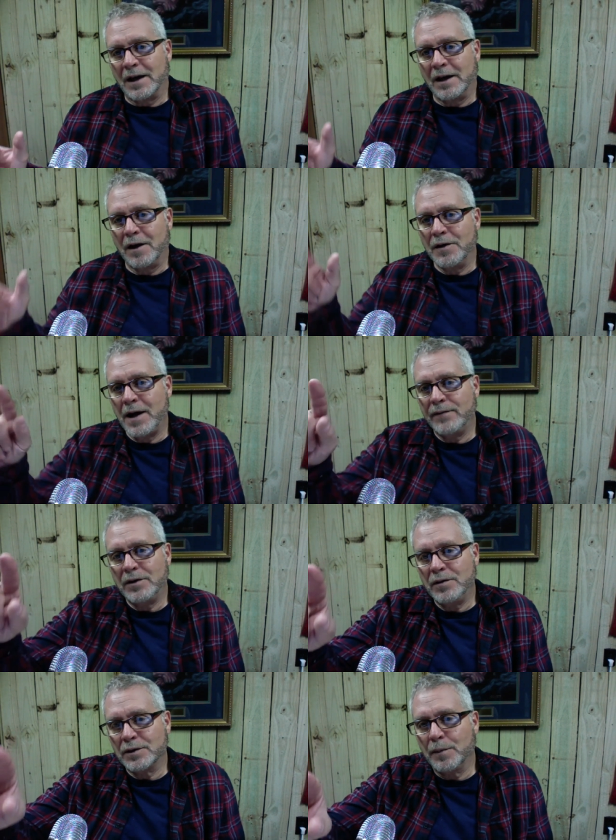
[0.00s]
And all you have to
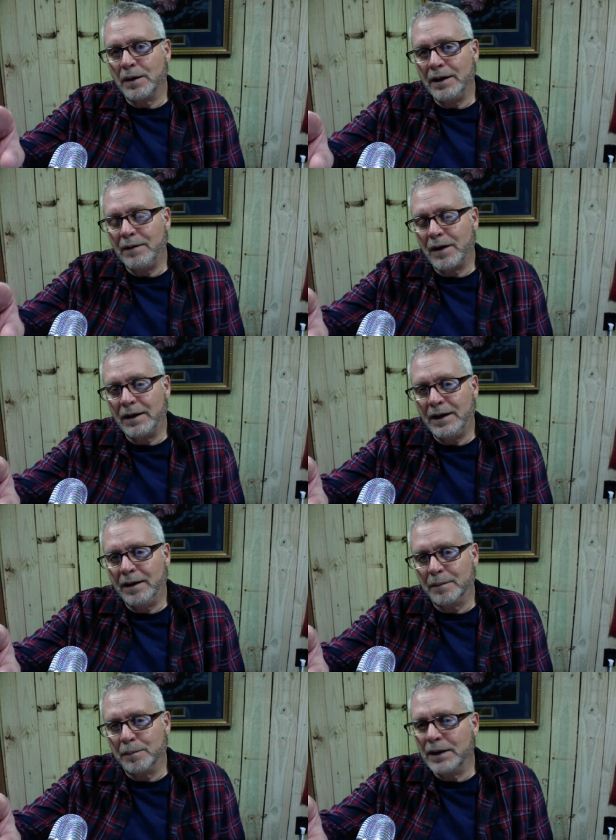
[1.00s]
do is believe on
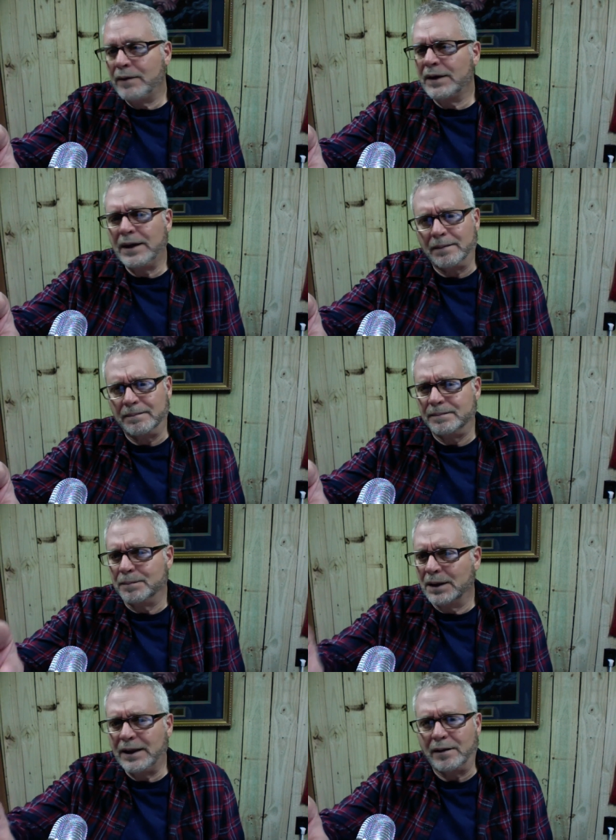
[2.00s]
him. Believe in him.
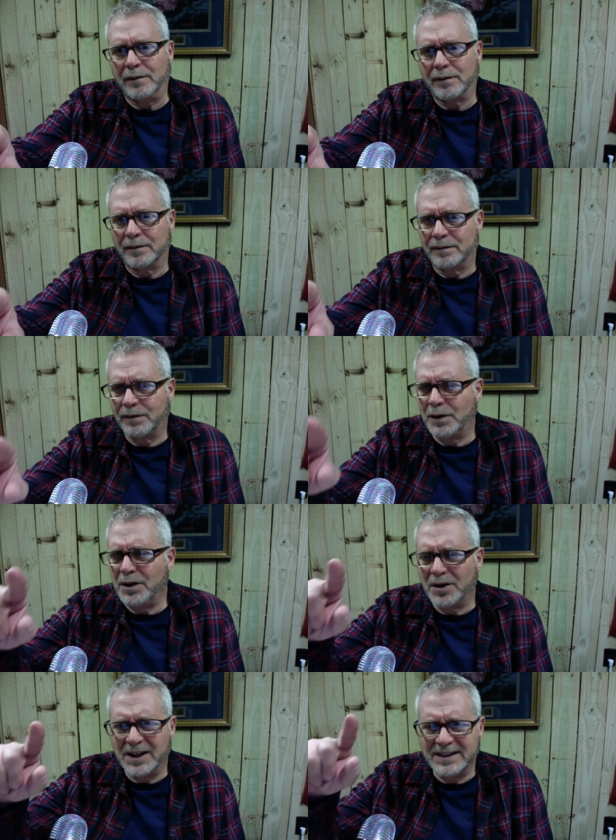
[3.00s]
Believe for
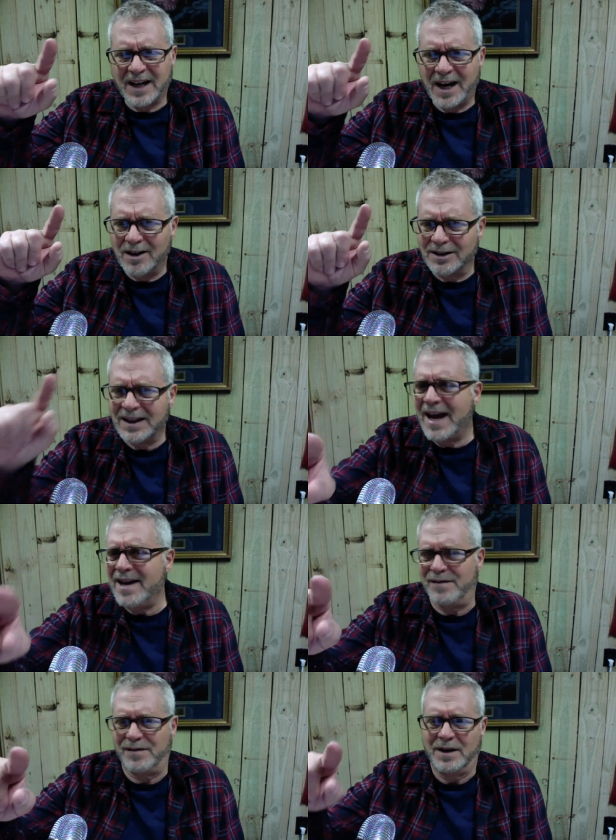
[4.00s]
your entire
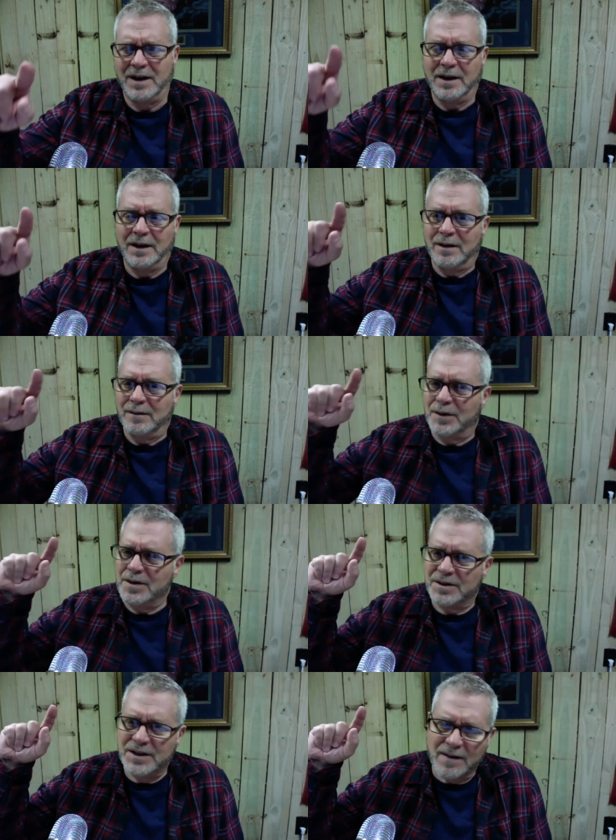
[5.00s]
life, for
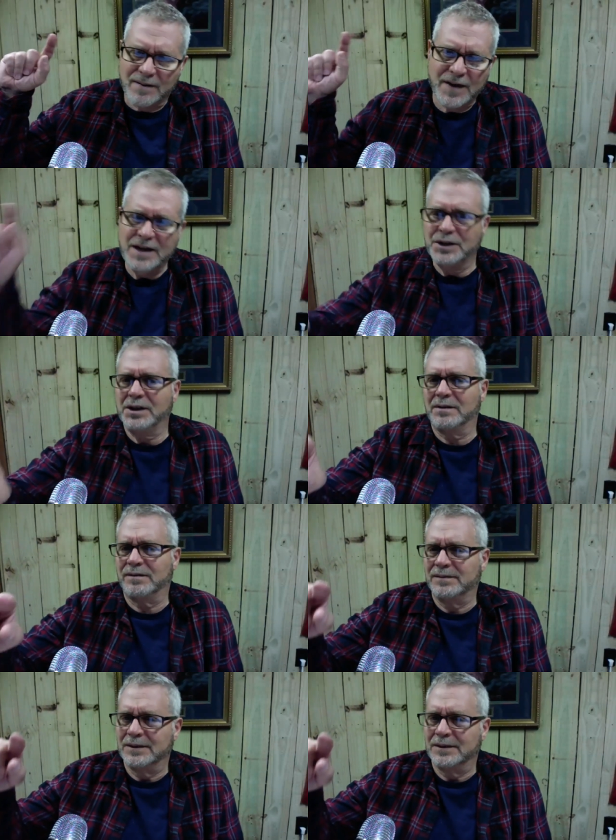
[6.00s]
your salvation.